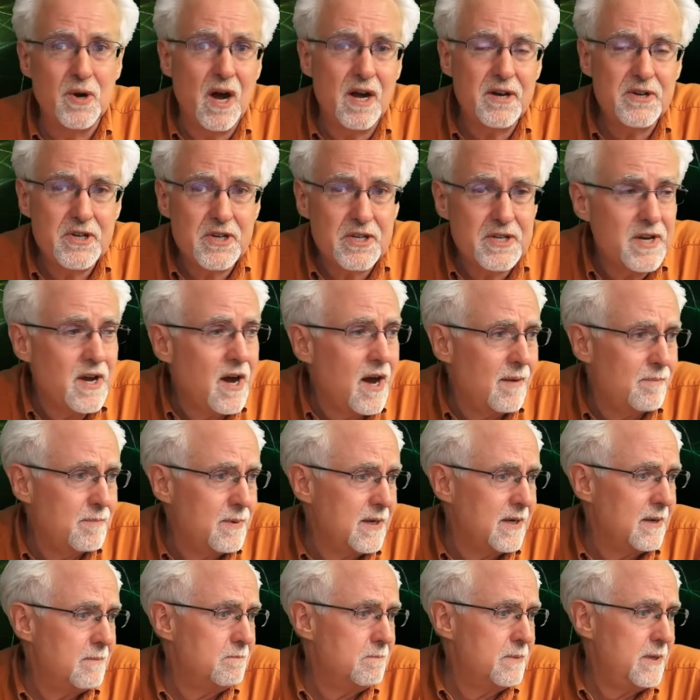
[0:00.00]
not just
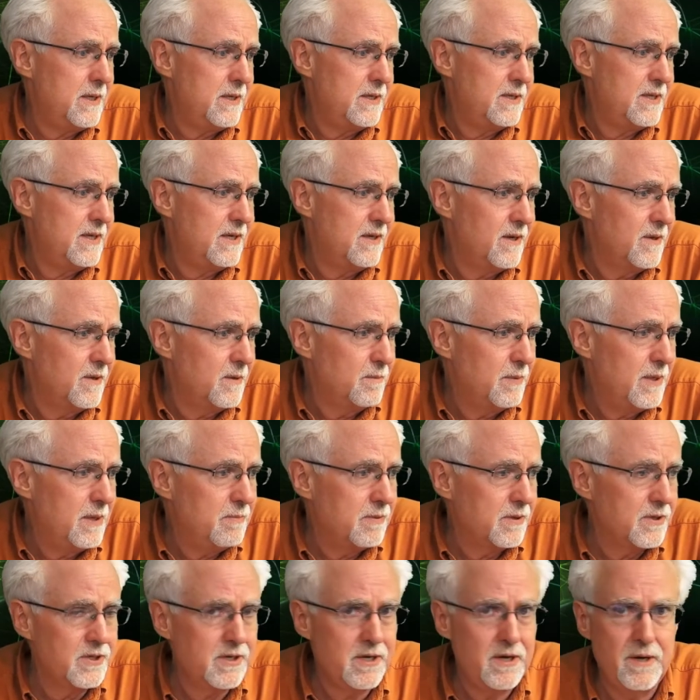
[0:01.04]
copying and pasting other
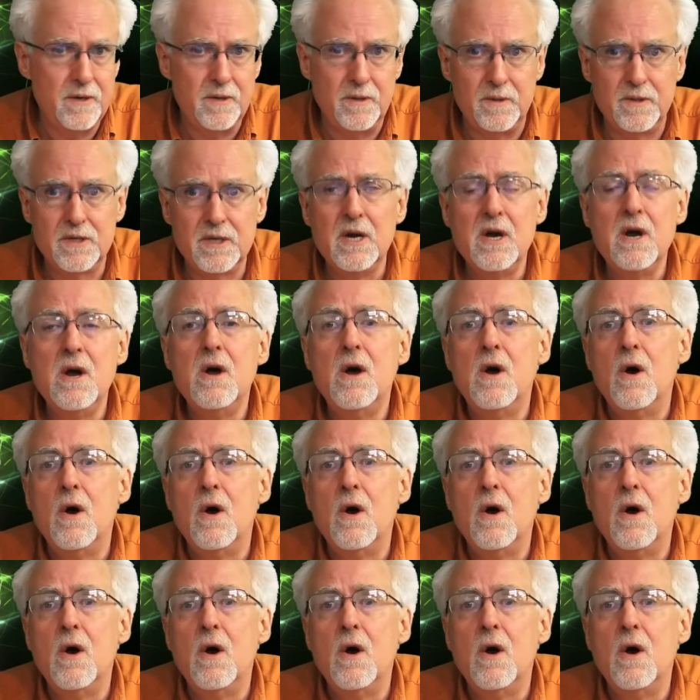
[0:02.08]
people's codes.